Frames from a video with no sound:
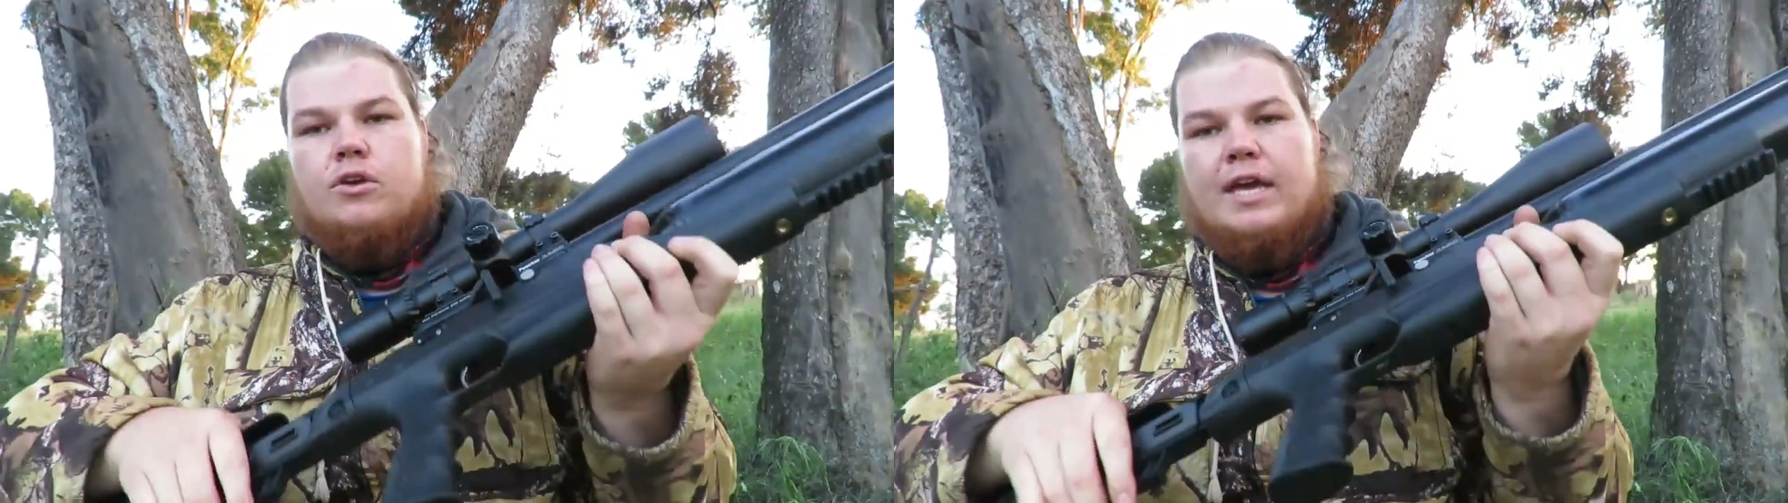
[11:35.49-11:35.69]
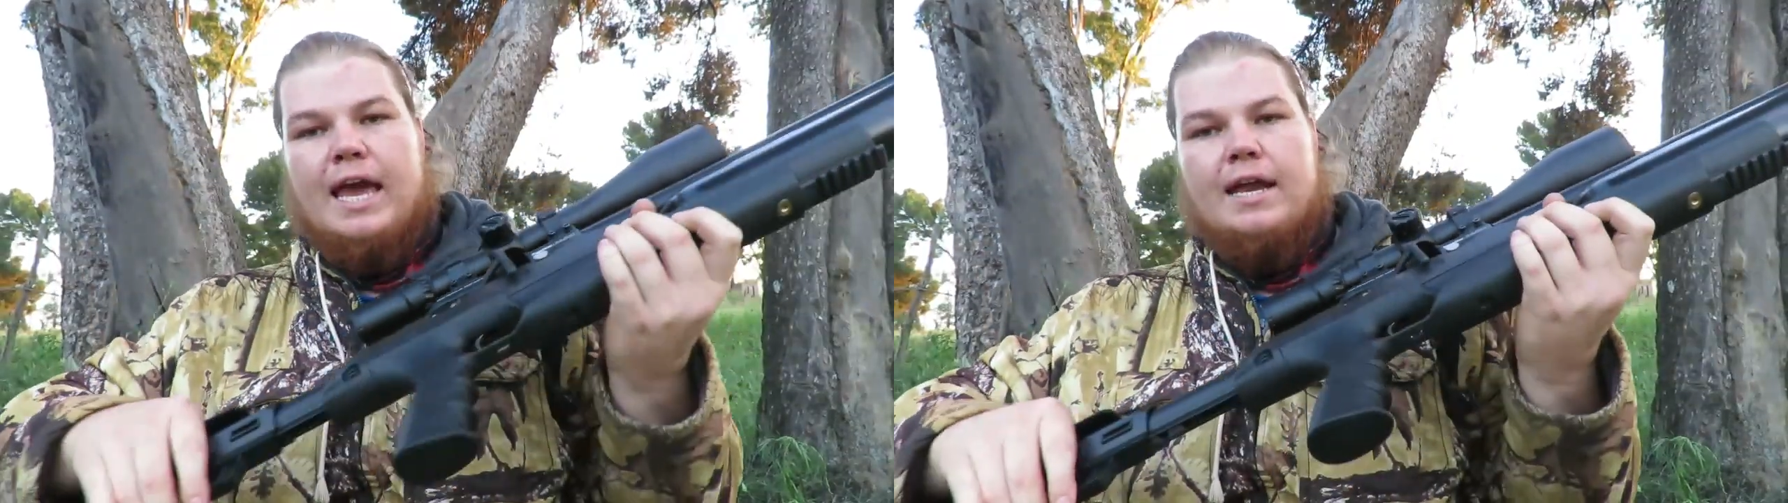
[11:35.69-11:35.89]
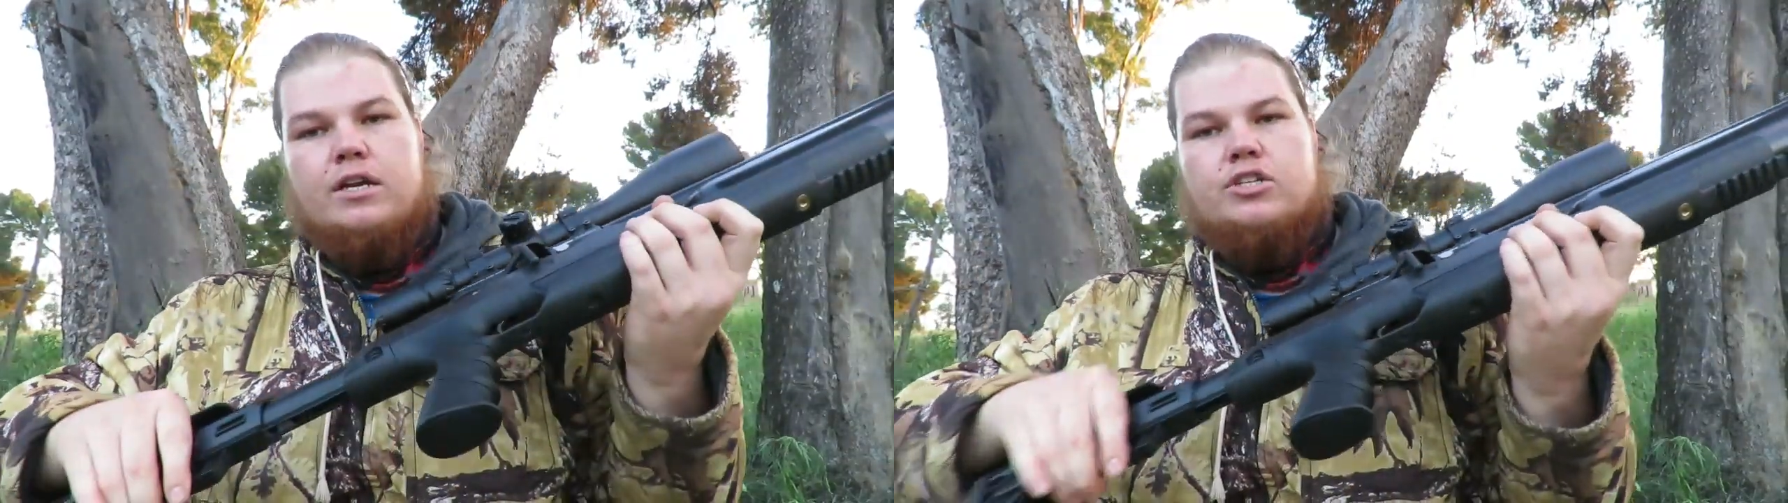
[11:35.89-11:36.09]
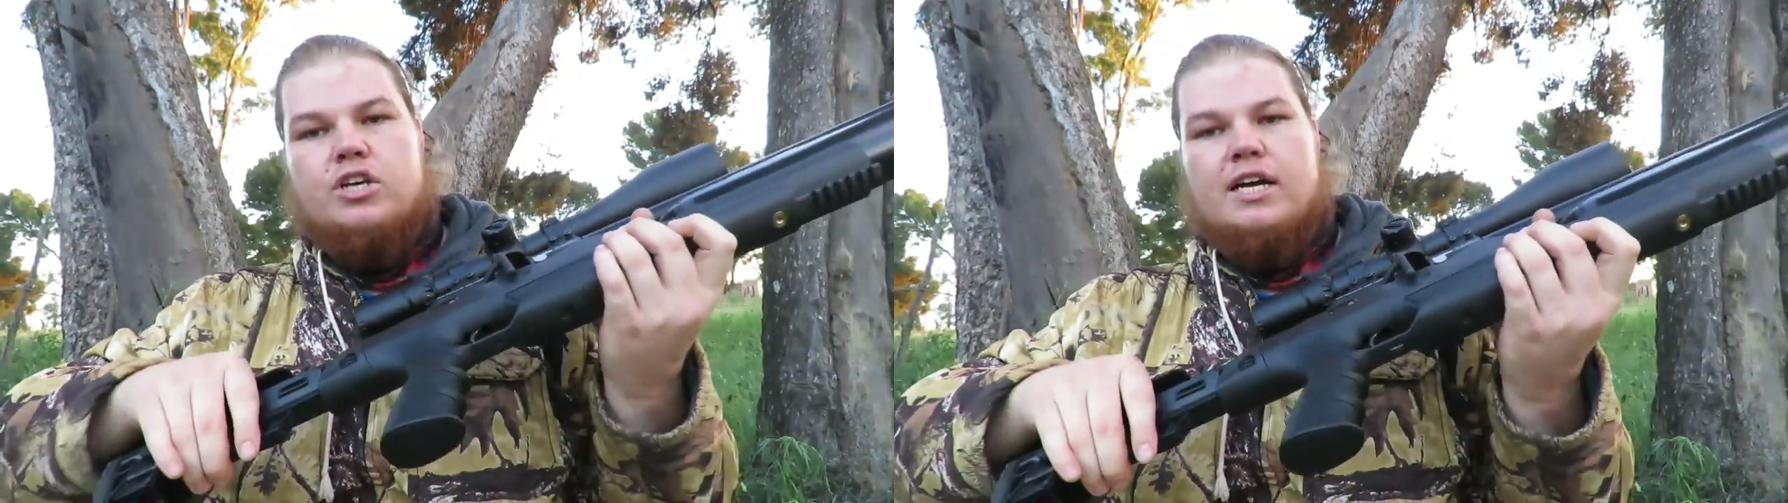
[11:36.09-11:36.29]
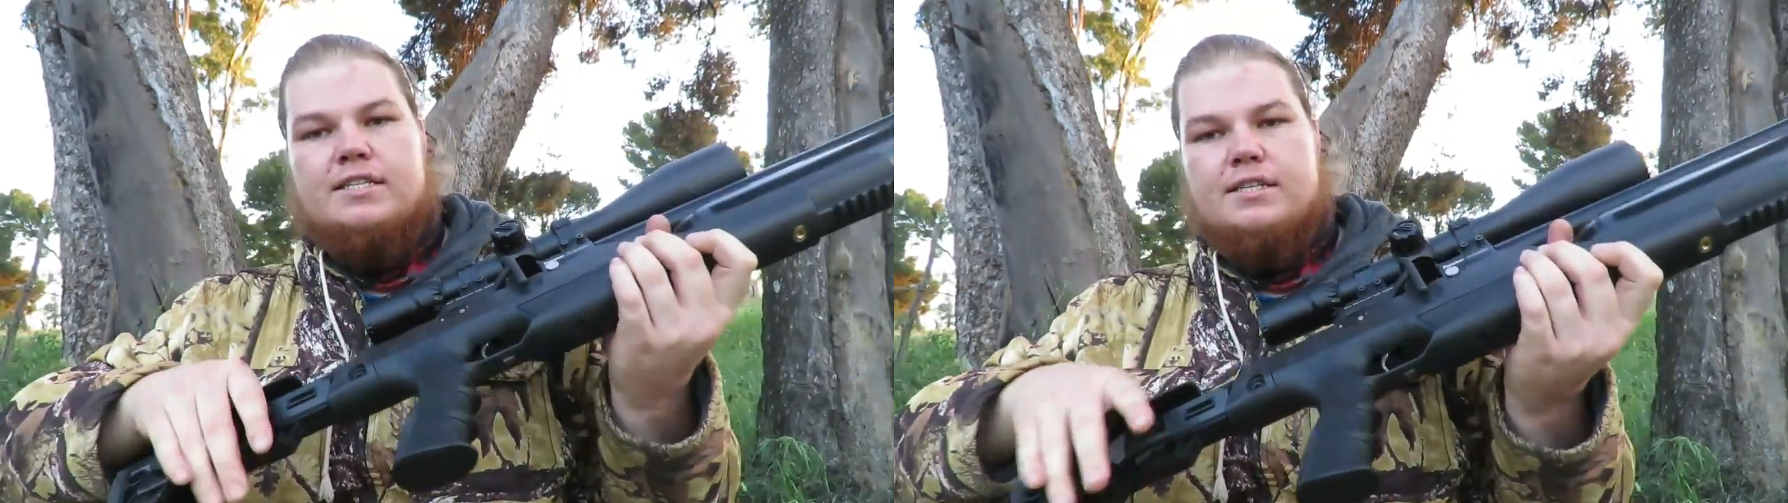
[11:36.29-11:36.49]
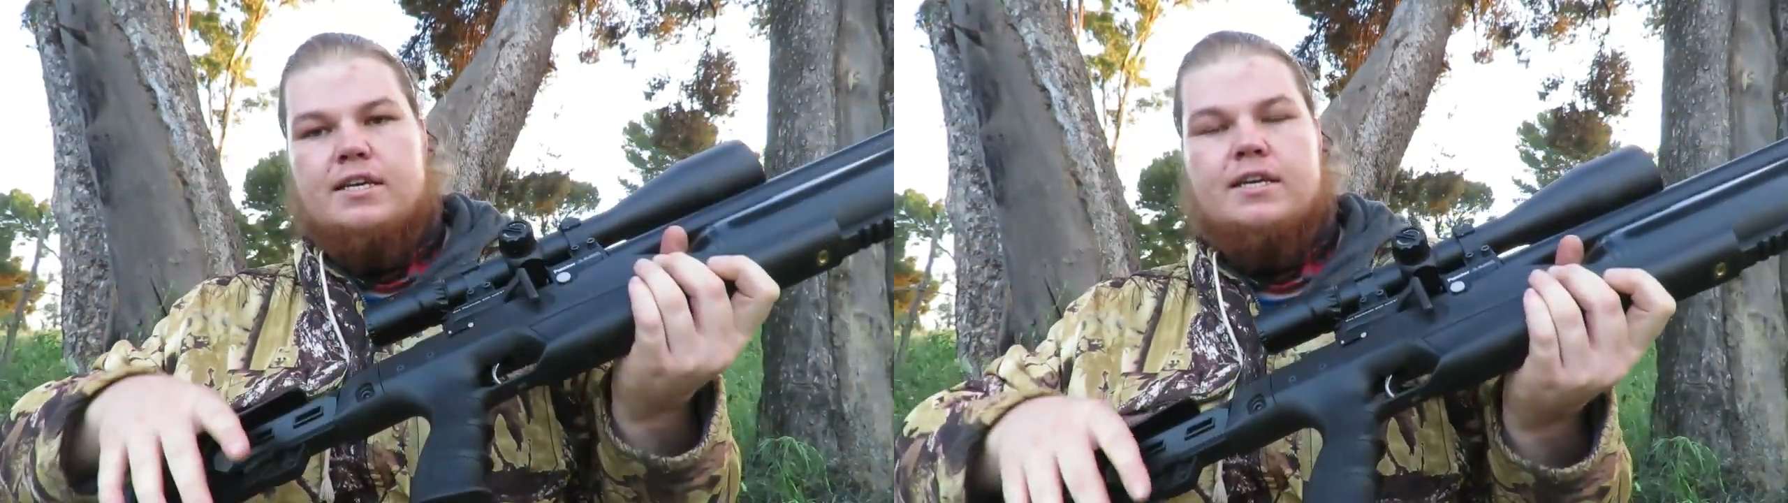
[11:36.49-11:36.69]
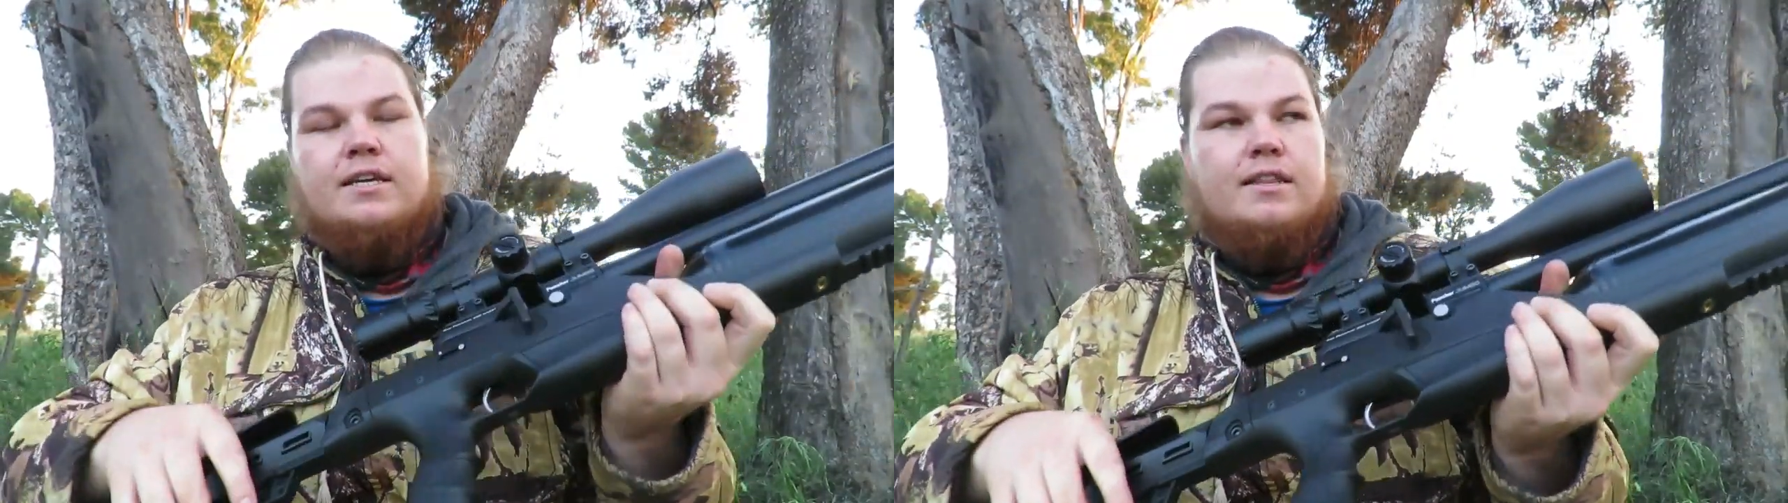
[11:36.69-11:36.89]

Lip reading: you can adjust